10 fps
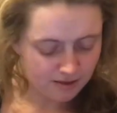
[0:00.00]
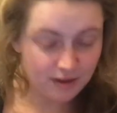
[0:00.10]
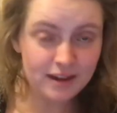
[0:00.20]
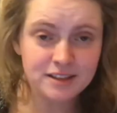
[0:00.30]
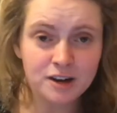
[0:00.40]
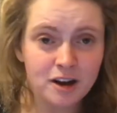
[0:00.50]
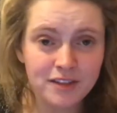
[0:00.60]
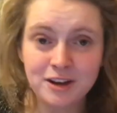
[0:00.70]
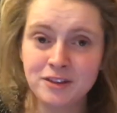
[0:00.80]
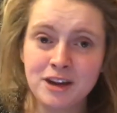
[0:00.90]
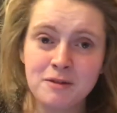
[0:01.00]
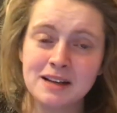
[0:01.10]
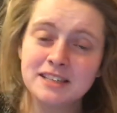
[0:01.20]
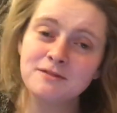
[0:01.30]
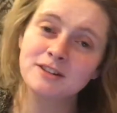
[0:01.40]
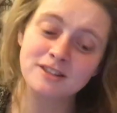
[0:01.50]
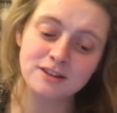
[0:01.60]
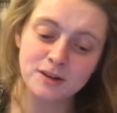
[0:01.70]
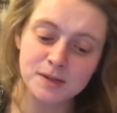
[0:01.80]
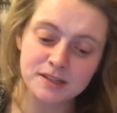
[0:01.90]
These are the only ones of which the
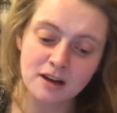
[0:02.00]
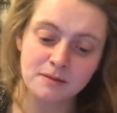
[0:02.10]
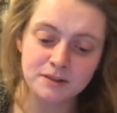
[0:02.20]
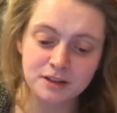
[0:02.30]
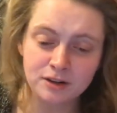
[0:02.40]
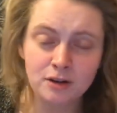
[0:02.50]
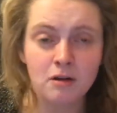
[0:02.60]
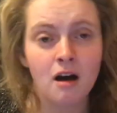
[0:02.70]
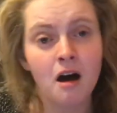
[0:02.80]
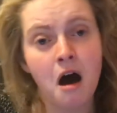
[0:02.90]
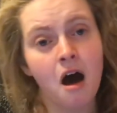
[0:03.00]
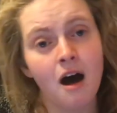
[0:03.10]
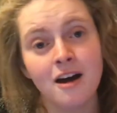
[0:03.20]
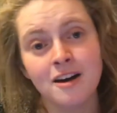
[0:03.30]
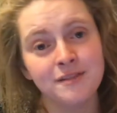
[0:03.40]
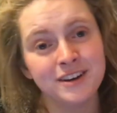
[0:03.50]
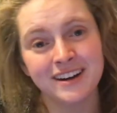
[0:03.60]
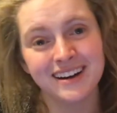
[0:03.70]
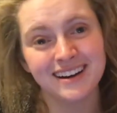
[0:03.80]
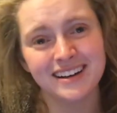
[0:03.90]
news has come to
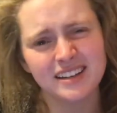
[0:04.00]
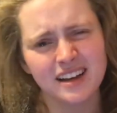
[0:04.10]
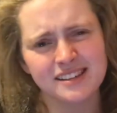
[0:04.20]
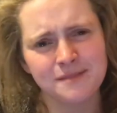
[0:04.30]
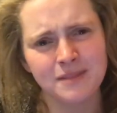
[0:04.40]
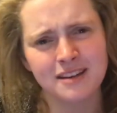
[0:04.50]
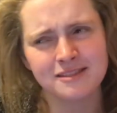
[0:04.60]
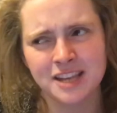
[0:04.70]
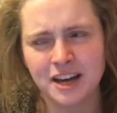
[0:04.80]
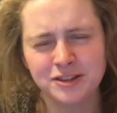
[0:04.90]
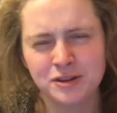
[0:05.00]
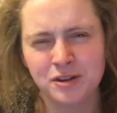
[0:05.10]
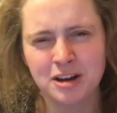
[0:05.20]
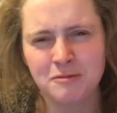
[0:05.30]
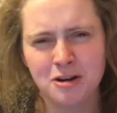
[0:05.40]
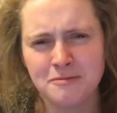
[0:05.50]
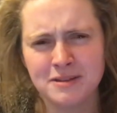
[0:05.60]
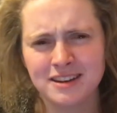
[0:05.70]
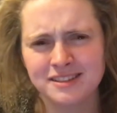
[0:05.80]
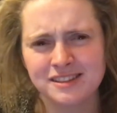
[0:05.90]
Harvard. Except that's not true anymore,
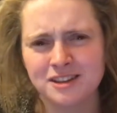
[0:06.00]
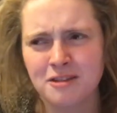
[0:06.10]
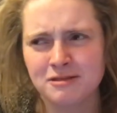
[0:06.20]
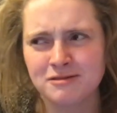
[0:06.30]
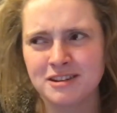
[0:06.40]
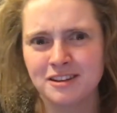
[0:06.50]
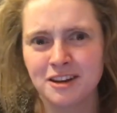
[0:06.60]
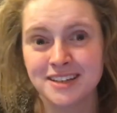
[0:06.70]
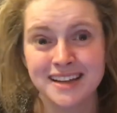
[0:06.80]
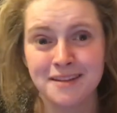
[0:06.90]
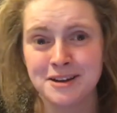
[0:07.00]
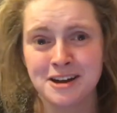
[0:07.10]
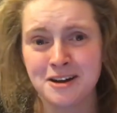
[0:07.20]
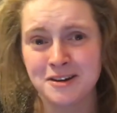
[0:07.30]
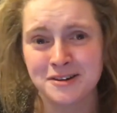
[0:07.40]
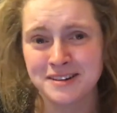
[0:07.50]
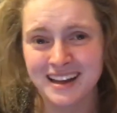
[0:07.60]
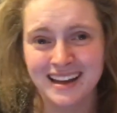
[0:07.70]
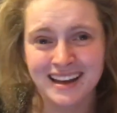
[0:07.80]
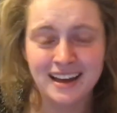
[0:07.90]
because the song was written a long time ago.
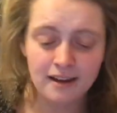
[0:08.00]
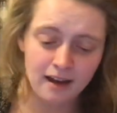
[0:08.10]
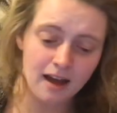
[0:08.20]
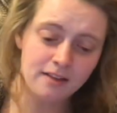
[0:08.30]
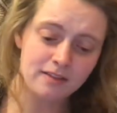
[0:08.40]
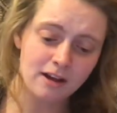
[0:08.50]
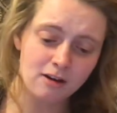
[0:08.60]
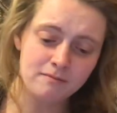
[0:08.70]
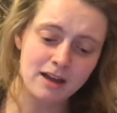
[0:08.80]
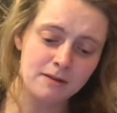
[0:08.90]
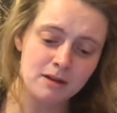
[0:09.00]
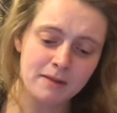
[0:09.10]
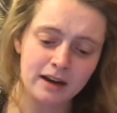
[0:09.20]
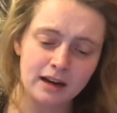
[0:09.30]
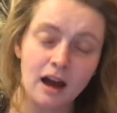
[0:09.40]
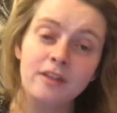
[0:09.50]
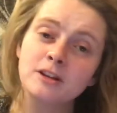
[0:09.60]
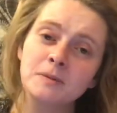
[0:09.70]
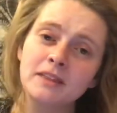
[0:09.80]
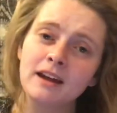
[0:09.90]
And there may be many
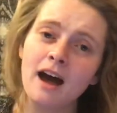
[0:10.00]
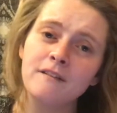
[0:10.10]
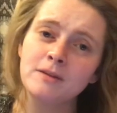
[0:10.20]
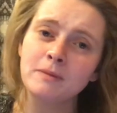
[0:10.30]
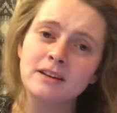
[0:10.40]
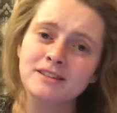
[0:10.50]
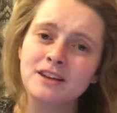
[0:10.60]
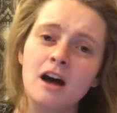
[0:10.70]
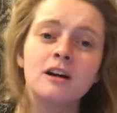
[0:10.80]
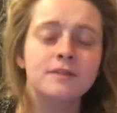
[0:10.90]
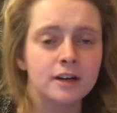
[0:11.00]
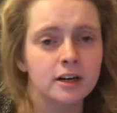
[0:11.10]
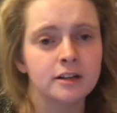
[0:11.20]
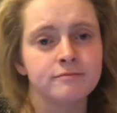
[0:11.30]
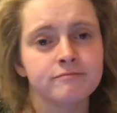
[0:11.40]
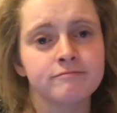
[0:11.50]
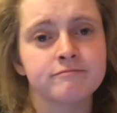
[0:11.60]
others, but they haven't been discovered.